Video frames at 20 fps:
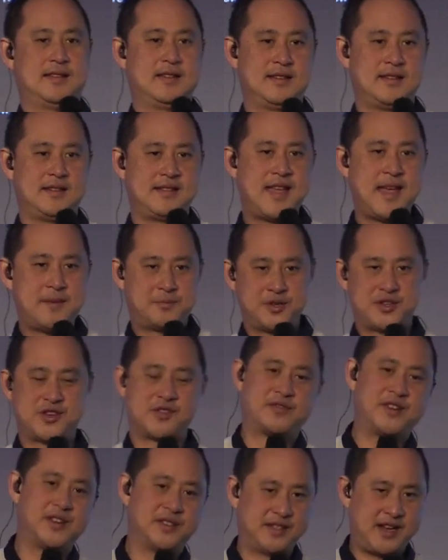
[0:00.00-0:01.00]
and put your
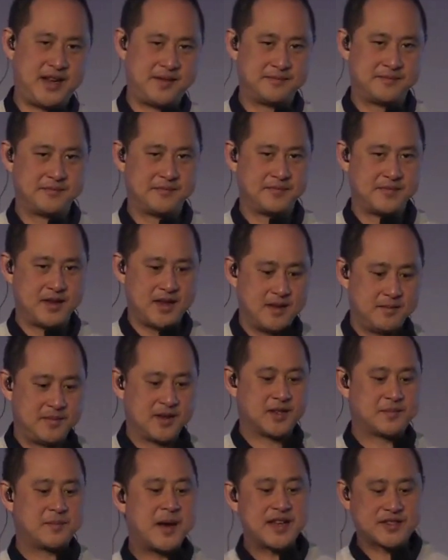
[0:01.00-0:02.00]
real name. Because
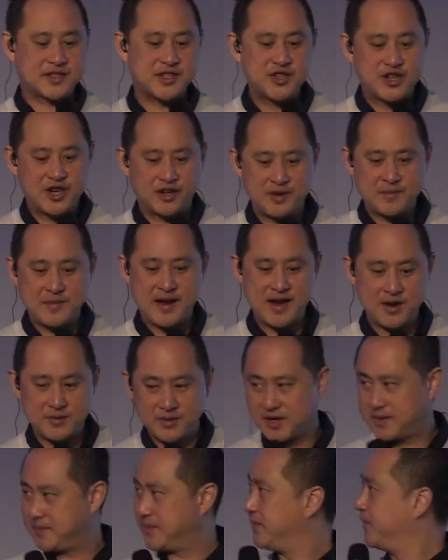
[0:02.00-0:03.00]
Pastor Jeremiah, we're going to
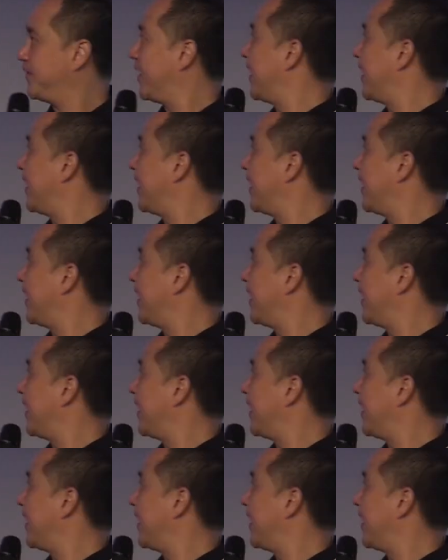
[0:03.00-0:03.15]
be inviting